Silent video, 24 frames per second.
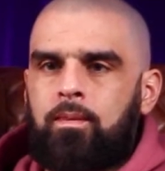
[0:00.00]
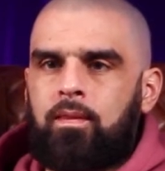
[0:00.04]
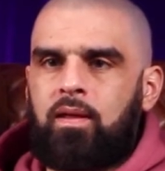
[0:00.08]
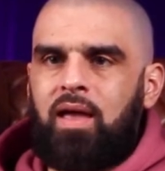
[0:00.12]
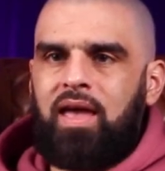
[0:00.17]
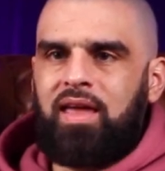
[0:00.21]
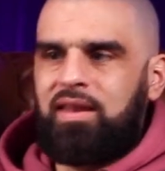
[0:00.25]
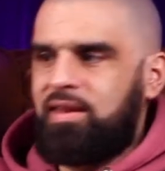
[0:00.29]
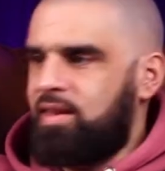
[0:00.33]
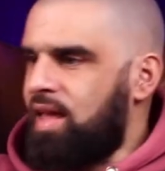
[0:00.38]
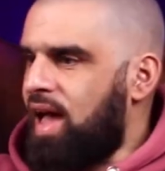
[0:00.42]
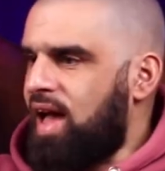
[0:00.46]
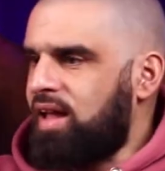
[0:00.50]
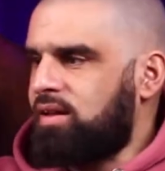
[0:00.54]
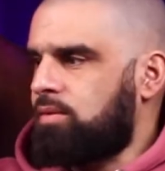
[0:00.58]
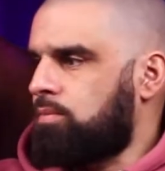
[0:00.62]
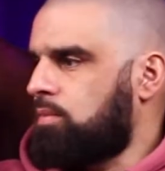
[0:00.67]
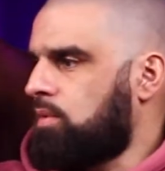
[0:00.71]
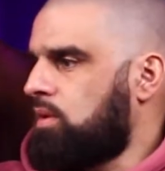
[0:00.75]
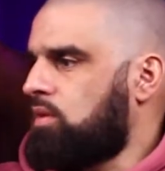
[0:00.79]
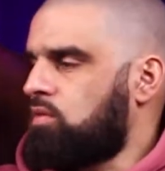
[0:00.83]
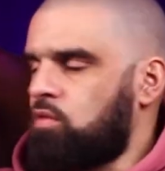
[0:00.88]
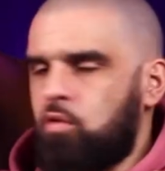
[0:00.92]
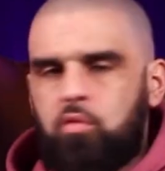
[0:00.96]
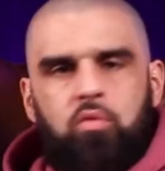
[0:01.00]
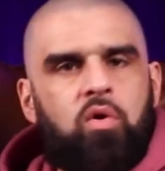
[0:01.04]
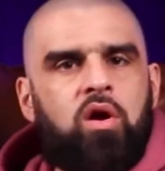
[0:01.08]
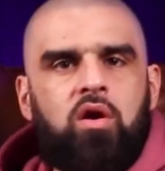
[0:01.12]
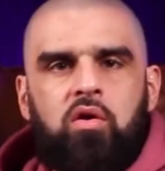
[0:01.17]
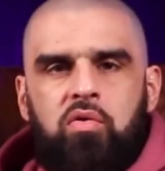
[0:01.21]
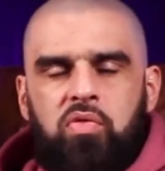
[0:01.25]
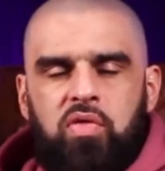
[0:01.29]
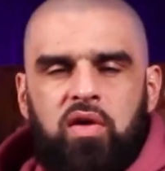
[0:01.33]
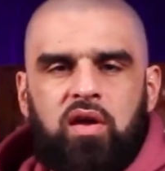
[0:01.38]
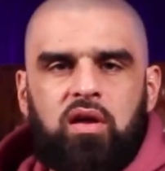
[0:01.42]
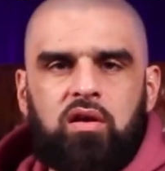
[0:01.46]
And that is a rare
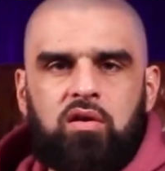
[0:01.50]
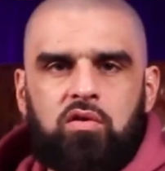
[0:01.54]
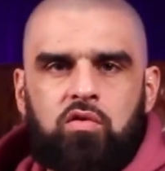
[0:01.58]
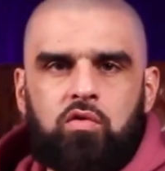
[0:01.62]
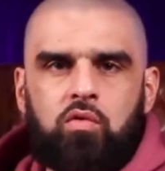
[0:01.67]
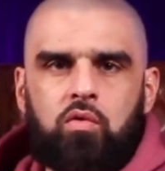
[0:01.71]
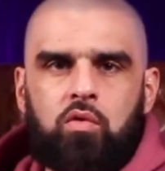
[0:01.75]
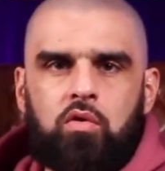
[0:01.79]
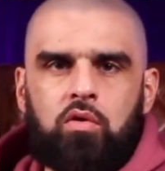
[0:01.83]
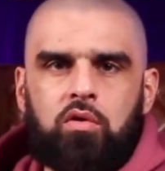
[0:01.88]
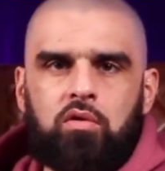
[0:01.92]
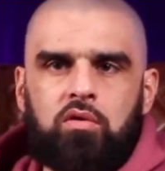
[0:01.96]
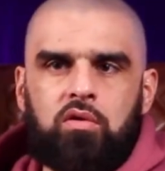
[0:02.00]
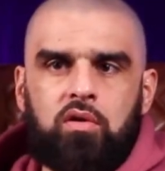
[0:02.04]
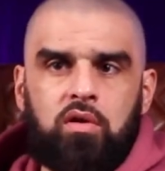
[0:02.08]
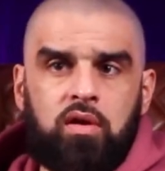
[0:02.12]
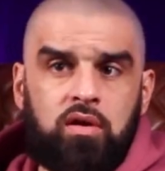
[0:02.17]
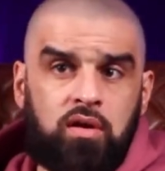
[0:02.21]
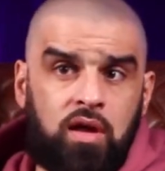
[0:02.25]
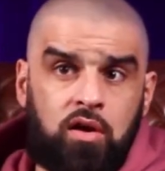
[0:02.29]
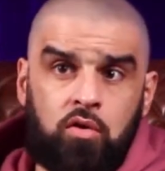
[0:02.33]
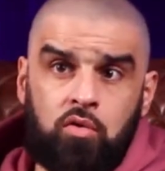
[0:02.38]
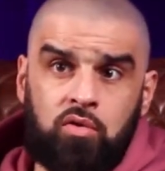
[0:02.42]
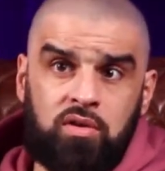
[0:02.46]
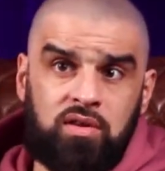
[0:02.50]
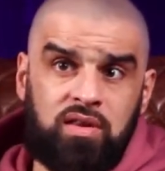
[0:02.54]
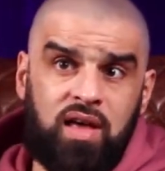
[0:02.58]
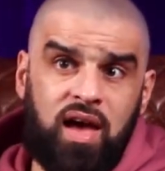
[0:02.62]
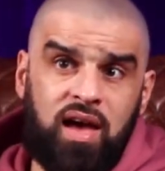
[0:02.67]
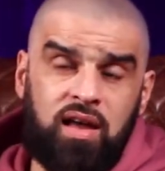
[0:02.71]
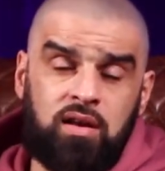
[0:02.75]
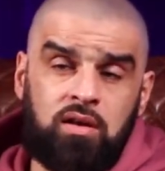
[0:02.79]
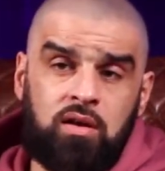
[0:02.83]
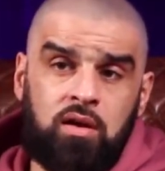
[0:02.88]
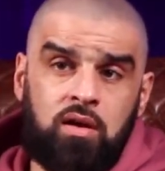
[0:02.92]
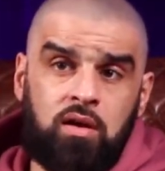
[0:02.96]
thing in this world. And not only
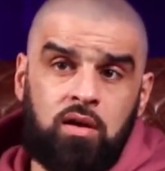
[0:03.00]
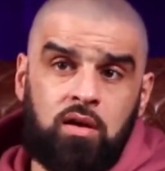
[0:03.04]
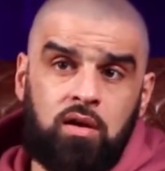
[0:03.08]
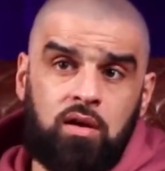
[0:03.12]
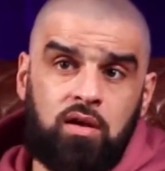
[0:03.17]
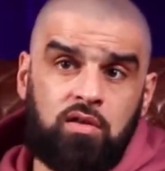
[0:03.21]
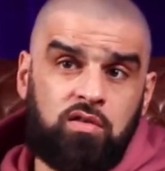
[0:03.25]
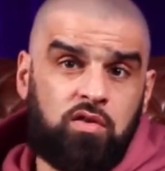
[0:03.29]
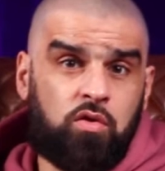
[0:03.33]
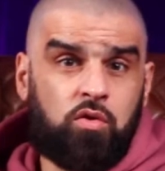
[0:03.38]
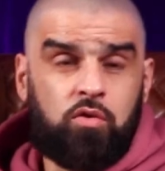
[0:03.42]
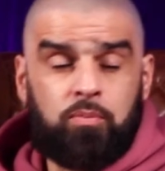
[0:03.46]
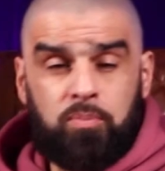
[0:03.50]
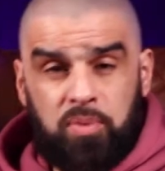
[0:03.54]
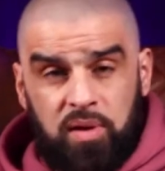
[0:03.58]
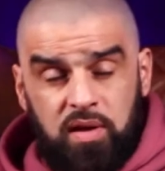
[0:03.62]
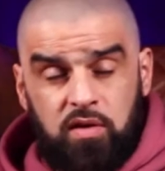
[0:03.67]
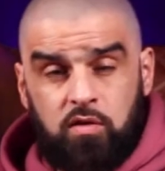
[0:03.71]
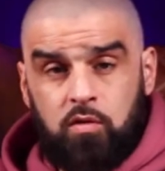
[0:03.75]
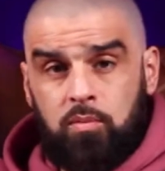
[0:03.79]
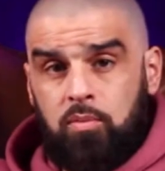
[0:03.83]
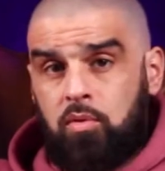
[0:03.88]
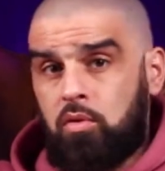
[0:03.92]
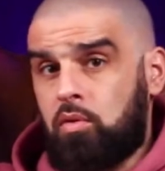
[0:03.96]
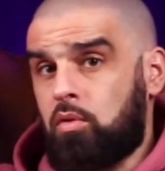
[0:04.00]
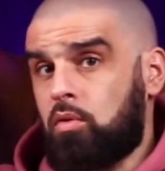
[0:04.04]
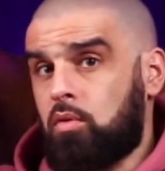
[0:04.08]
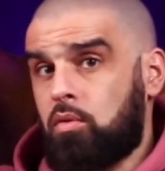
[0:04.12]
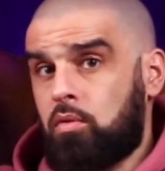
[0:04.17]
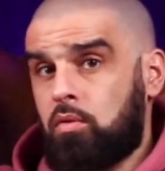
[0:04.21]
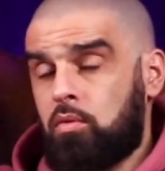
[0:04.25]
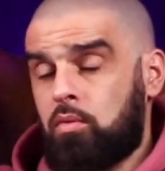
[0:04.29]
that, it's irreplaceable.